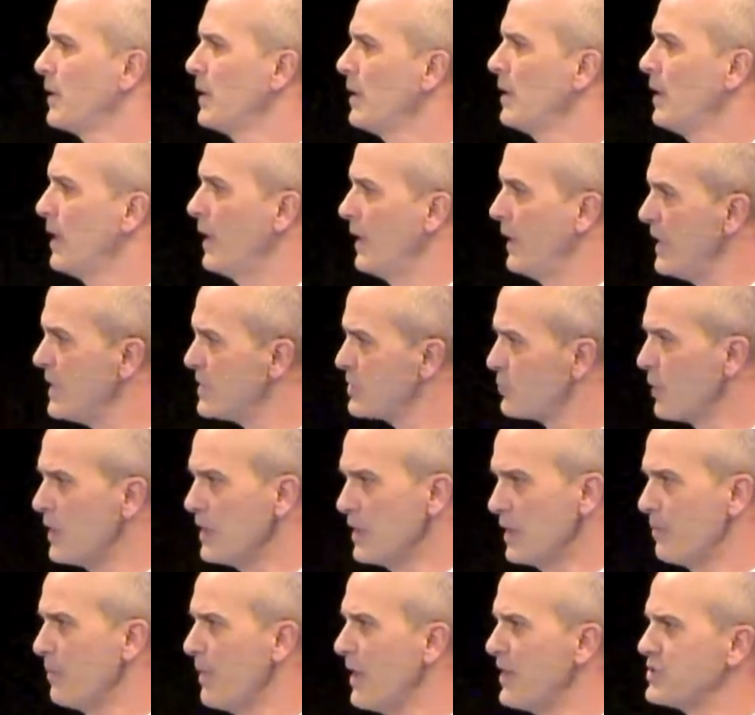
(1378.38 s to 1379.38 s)
And he's written
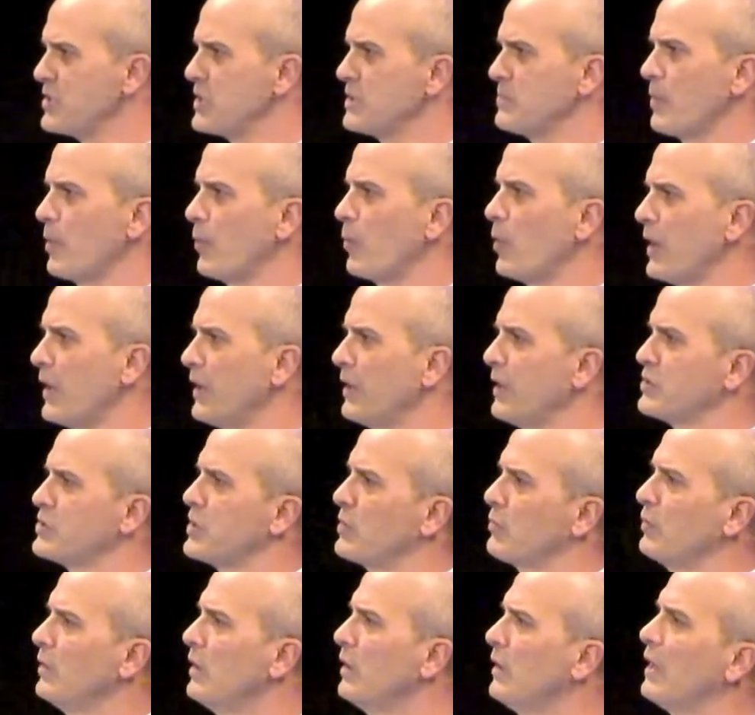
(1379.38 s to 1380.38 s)
a message, but what he doesn't
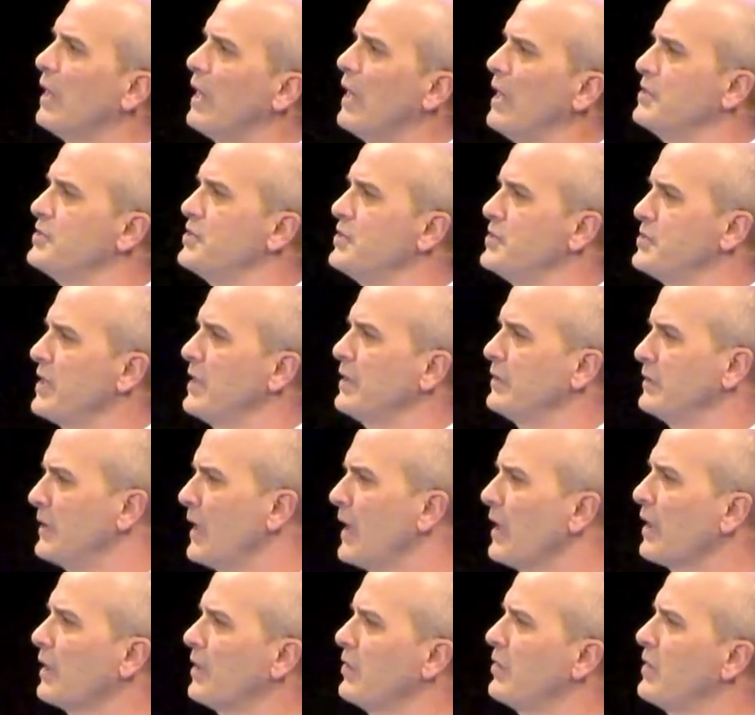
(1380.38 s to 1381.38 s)
realize is that
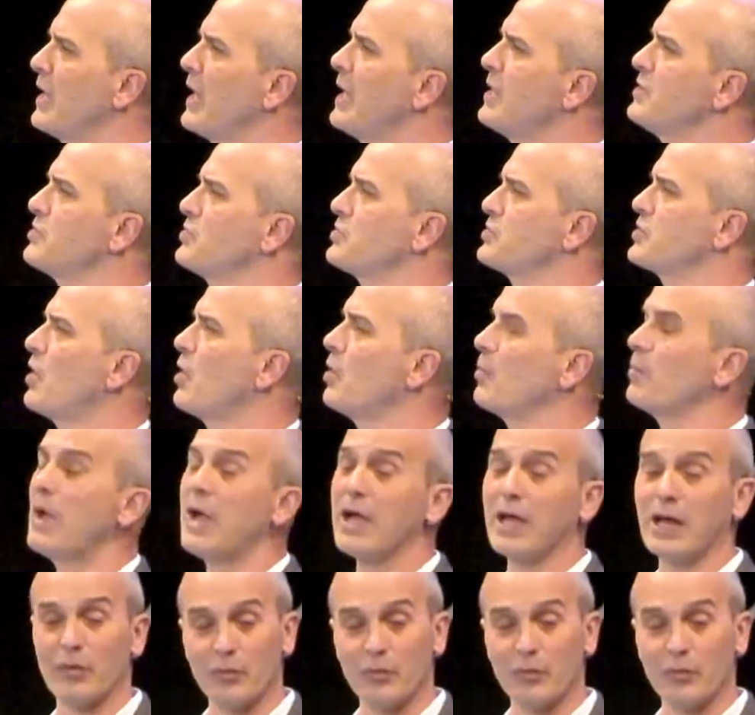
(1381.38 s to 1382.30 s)
Dudley the angel has gone back and